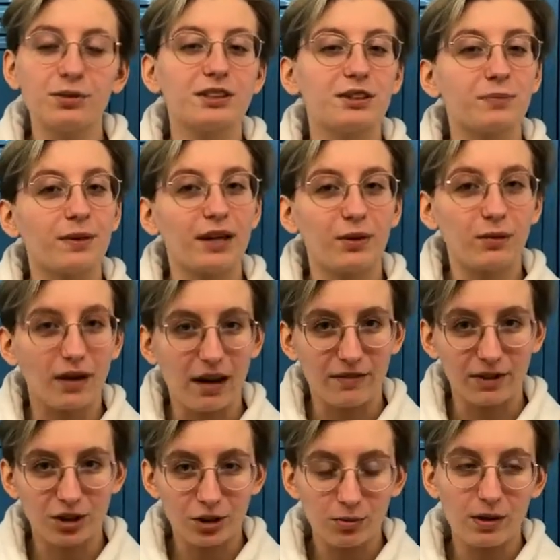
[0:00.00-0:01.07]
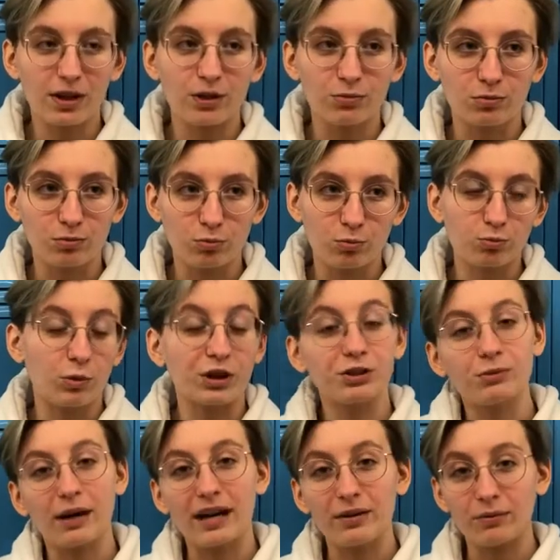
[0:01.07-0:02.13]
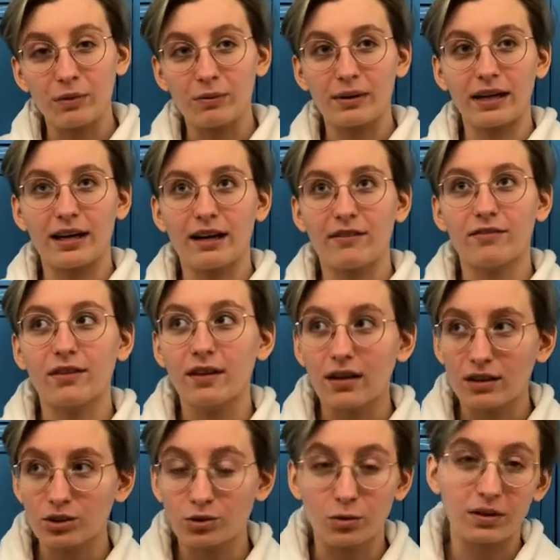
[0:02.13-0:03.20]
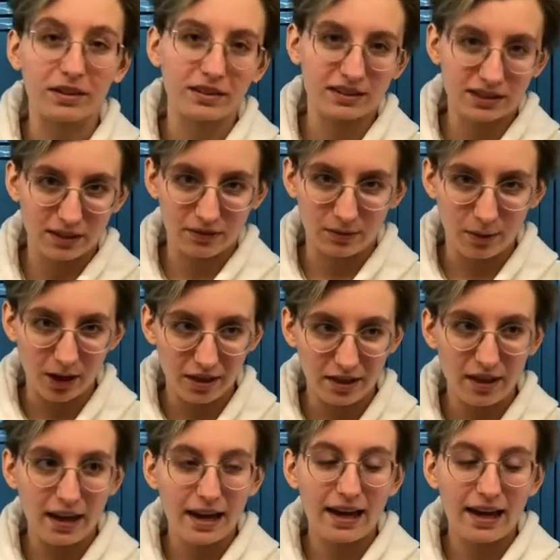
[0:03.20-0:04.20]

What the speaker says: get to pick whatever you want to write when we have the story list every month.